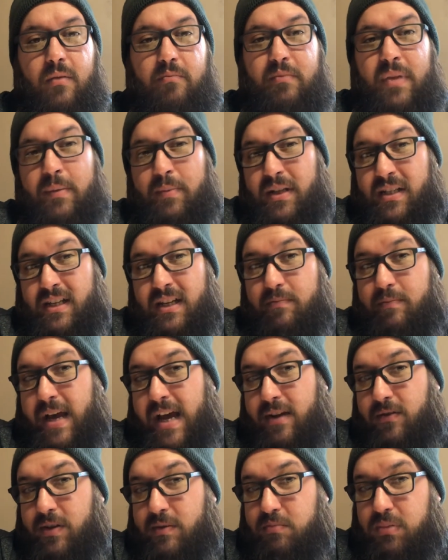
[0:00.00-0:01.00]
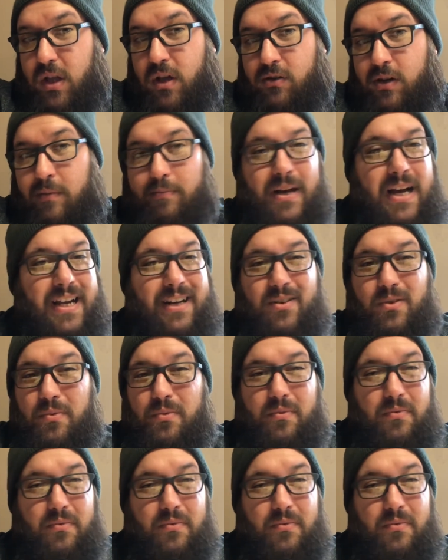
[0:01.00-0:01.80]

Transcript: maybe it's because batteries blow up. I don't